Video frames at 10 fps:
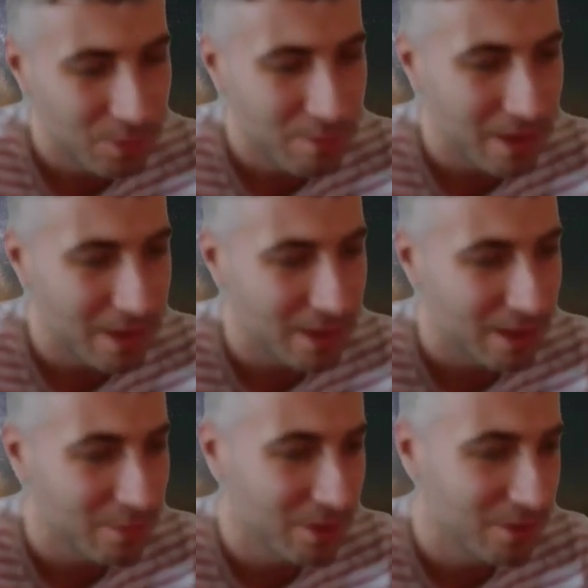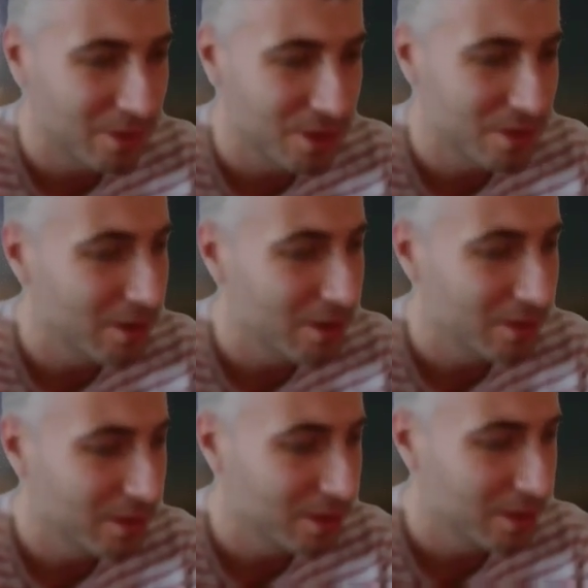to be maintained by the original
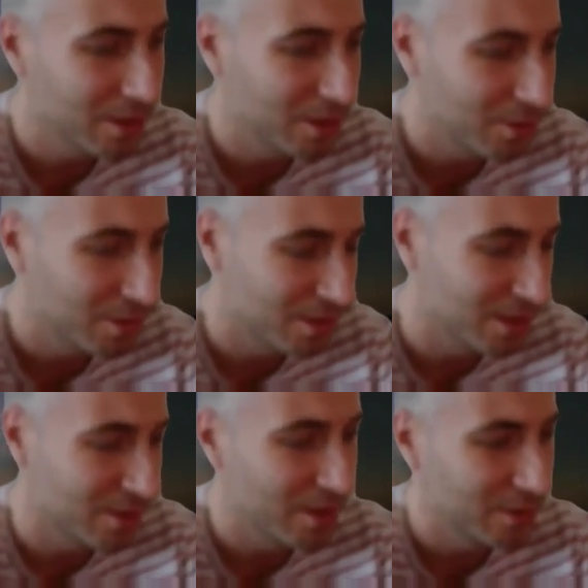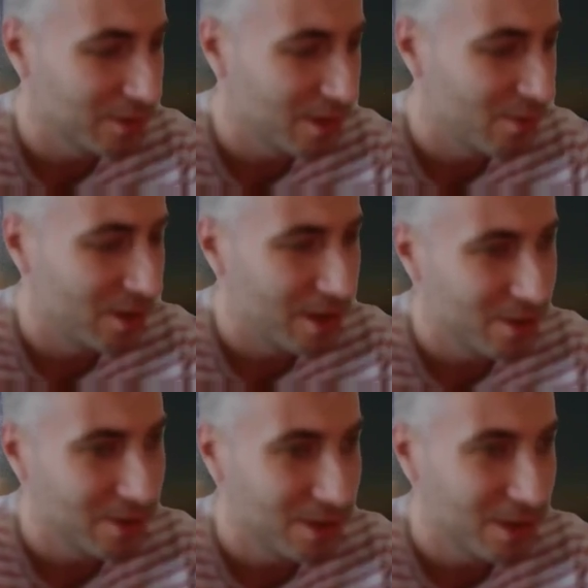author. It was transferred to someone
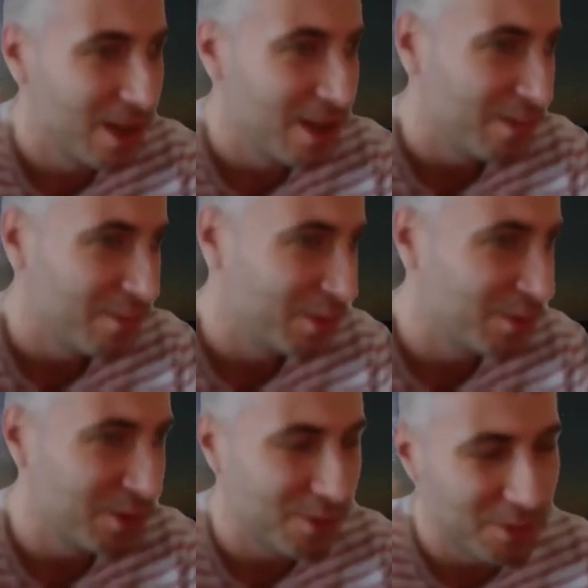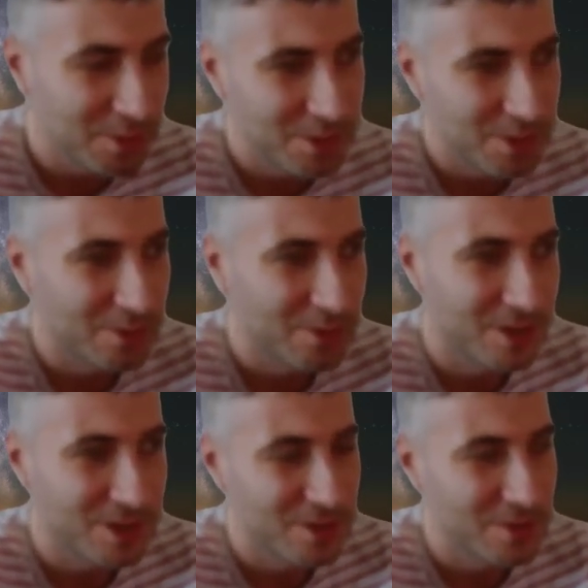else, but we still use the old
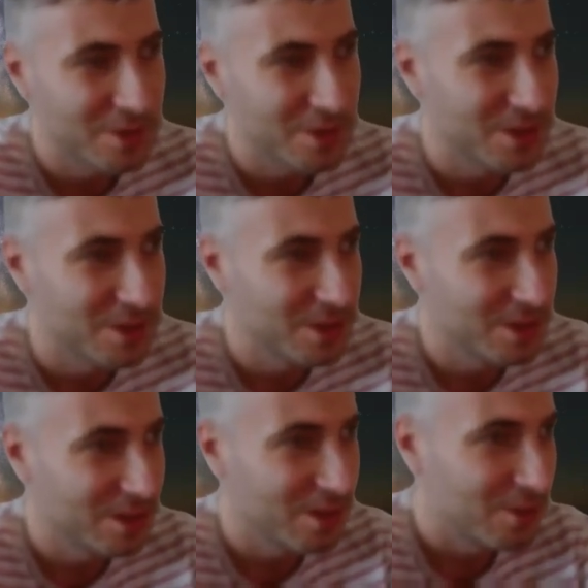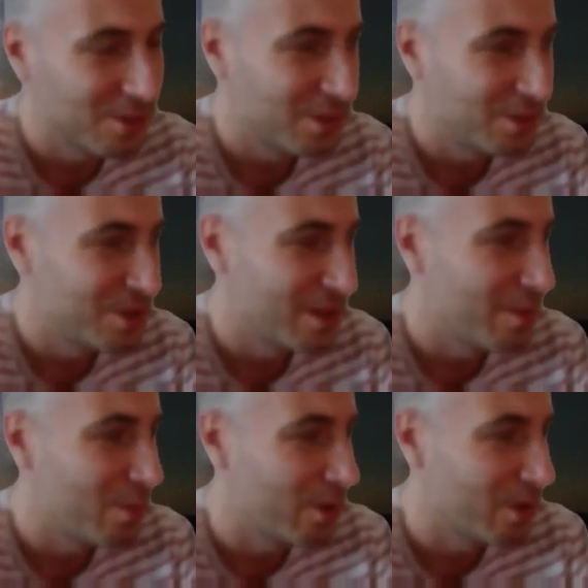version, which is called still
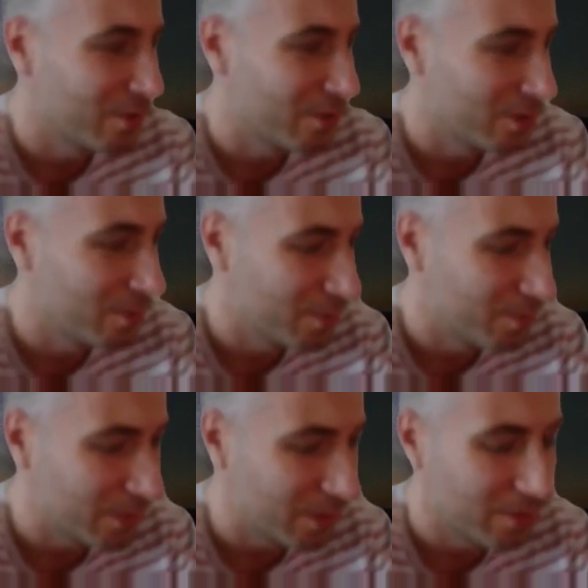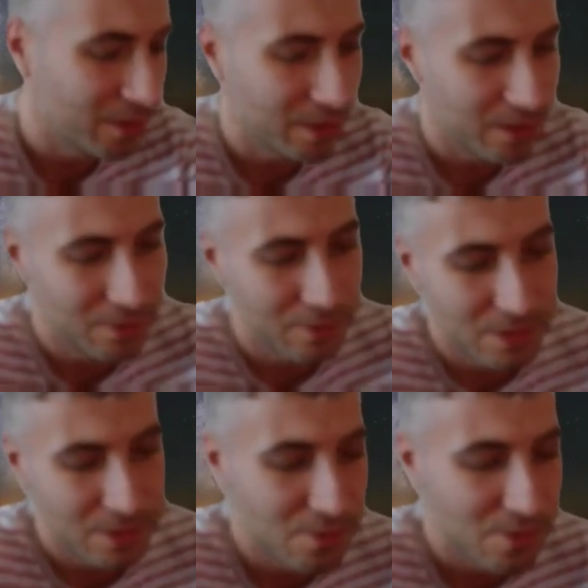Java Poet from, I think it
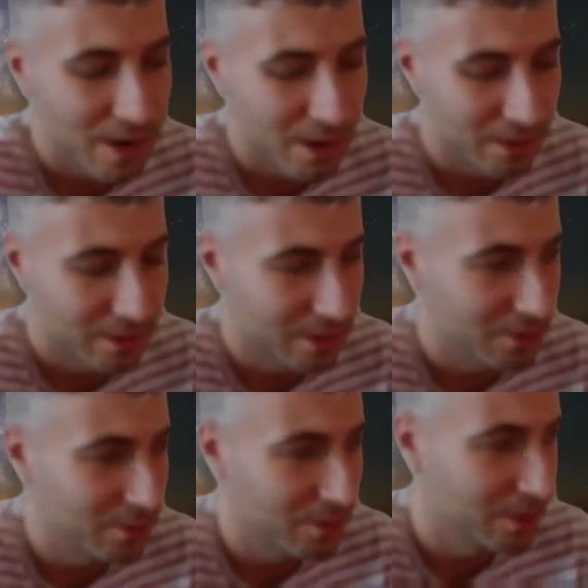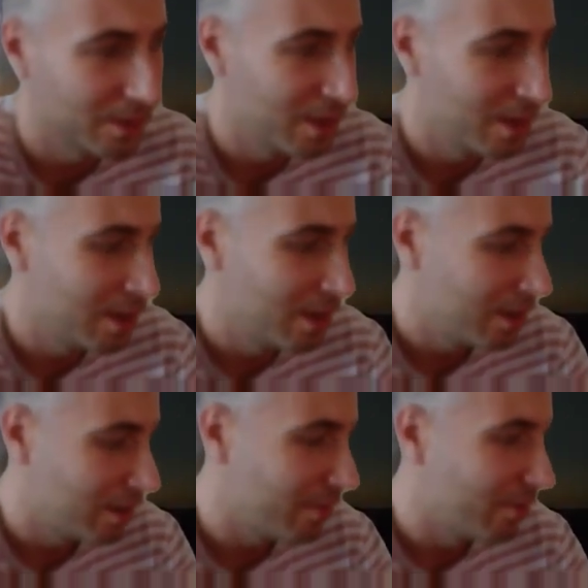was Square that were
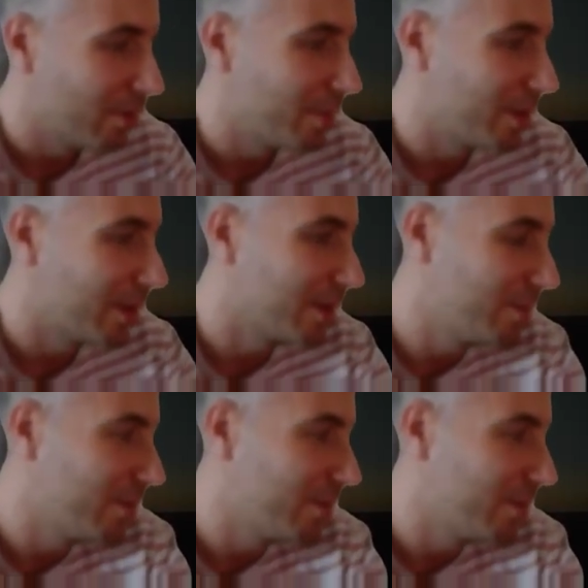developing it